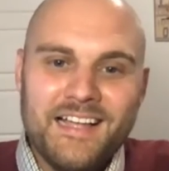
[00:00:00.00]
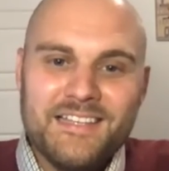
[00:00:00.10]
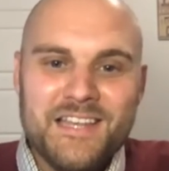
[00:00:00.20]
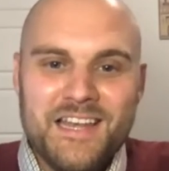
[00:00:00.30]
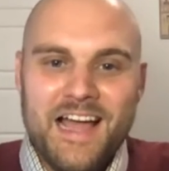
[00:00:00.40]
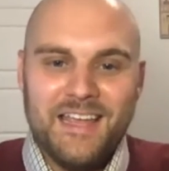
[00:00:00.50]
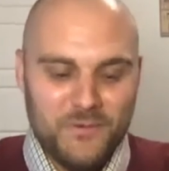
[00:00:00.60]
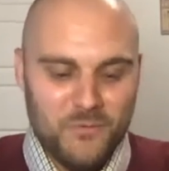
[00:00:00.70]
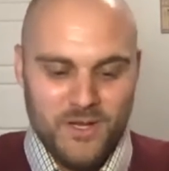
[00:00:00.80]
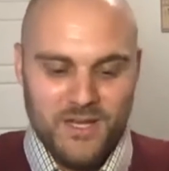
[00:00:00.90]
Tonight
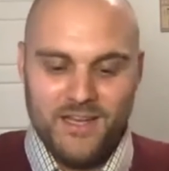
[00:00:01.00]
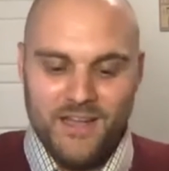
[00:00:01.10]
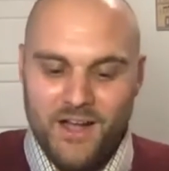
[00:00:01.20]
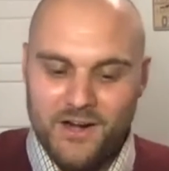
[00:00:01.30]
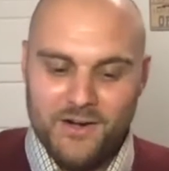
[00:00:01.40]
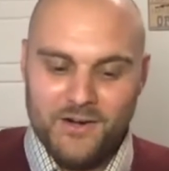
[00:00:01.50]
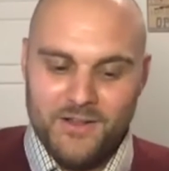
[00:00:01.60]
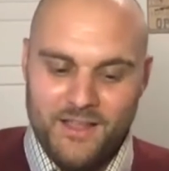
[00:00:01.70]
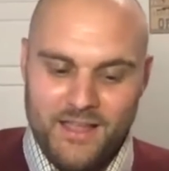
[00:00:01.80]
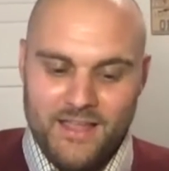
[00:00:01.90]
we are
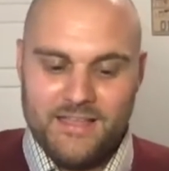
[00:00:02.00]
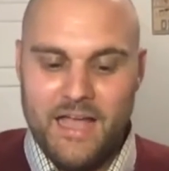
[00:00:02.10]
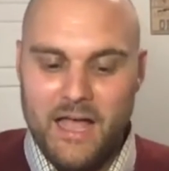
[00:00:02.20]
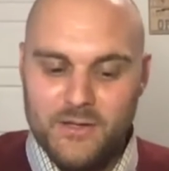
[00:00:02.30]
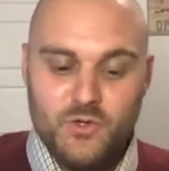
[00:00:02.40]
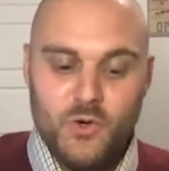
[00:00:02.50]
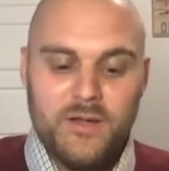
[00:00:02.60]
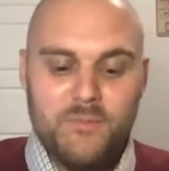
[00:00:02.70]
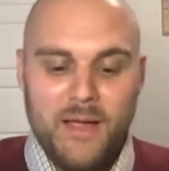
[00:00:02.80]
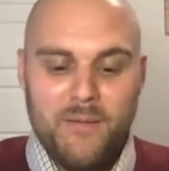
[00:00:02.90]

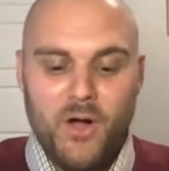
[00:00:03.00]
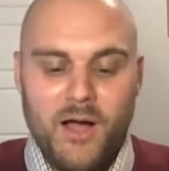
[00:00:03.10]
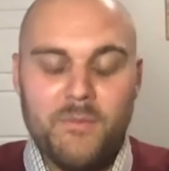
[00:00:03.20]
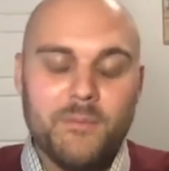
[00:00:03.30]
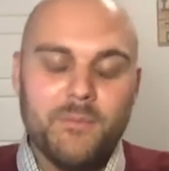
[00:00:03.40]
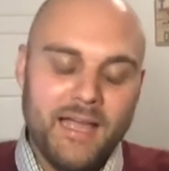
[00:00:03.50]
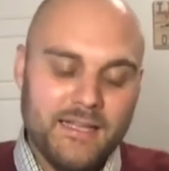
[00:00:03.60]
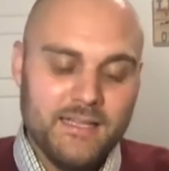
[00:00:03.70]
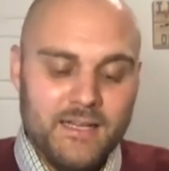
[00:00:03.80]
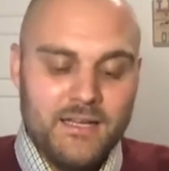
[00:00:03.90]
joined by Mohamed
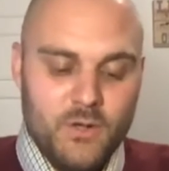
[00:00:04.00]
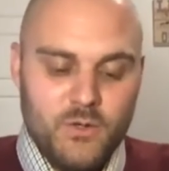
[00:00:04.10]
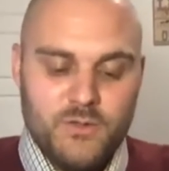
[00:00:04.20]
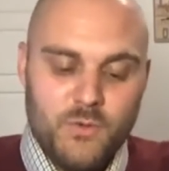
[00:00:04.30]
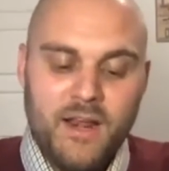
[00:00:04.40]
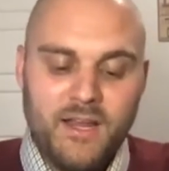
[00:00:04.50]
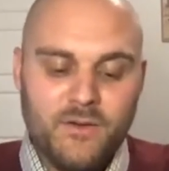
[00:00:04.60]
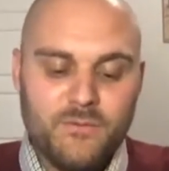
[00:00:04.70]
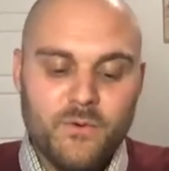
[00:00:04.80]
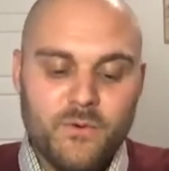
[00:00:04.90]
Baayd, who's running
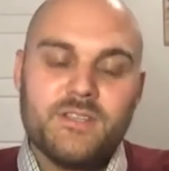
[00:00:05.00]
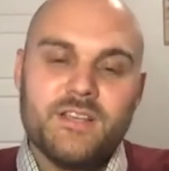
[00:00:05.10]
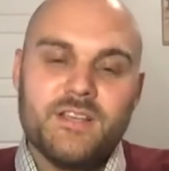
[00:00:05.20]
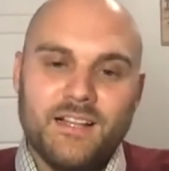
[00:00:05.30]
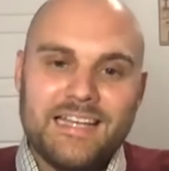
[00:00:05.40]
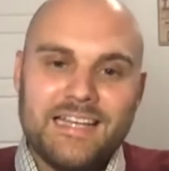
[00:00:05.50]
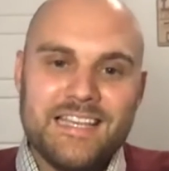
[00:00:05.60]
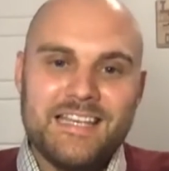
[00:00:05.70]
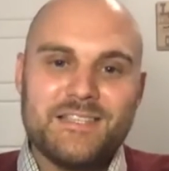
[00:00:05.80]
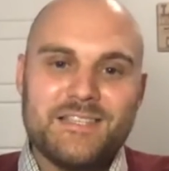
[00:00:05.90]
for Salt Lake
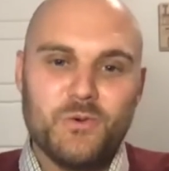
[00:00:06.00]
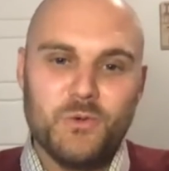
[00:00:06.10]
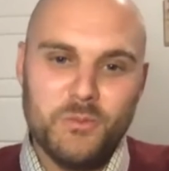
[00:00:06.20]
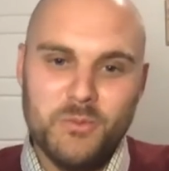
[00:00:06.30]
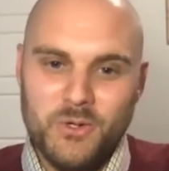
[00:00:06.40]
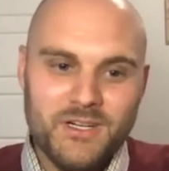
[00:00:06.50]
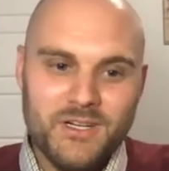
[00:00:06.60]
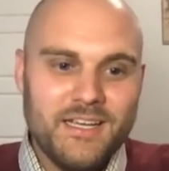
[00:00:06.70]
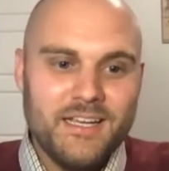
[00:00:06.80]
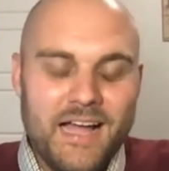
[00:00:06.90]
City School
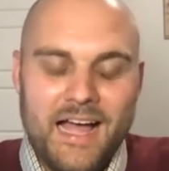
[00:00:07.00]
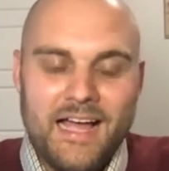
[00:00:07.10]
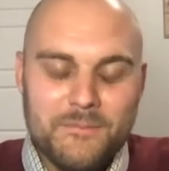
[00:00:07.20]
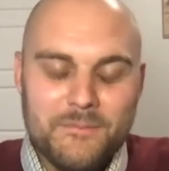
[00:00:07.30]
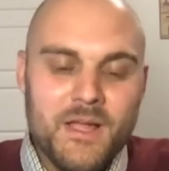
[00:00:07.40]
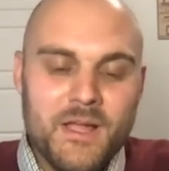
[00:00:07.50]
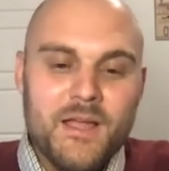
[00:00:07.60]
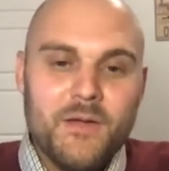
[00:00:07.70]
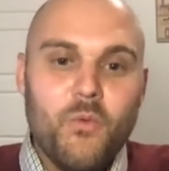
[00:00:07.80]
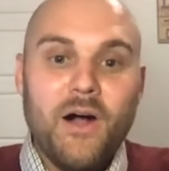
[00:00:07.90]
Board.
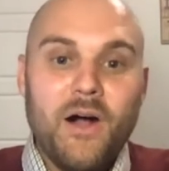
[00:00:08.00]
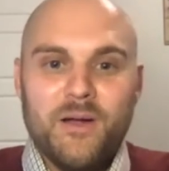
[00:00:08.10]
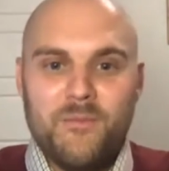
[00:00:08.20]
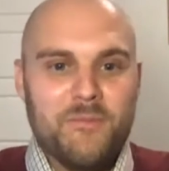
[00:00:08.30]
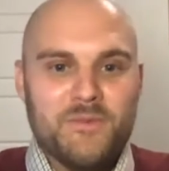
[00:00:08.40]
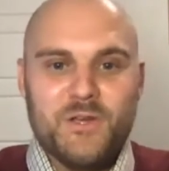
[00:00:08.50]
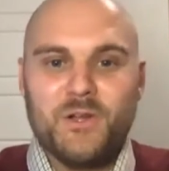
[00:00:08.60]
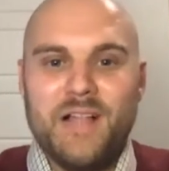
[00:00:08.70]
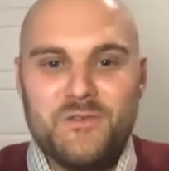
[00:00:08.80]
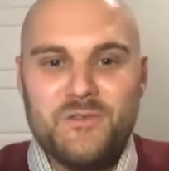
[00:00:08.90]
Welcome. I'm so
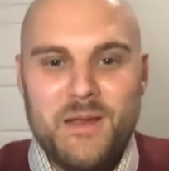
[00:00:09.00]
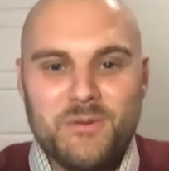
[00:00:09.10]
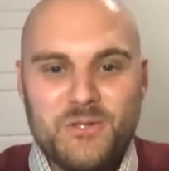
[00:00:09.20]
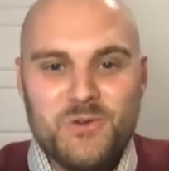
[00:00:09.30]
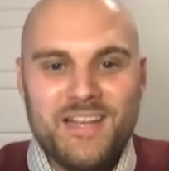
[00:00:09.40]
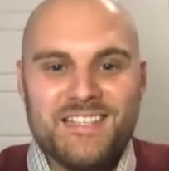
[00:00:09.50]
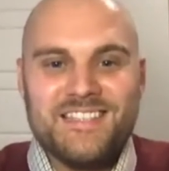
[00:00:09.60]
glad you've been able to join us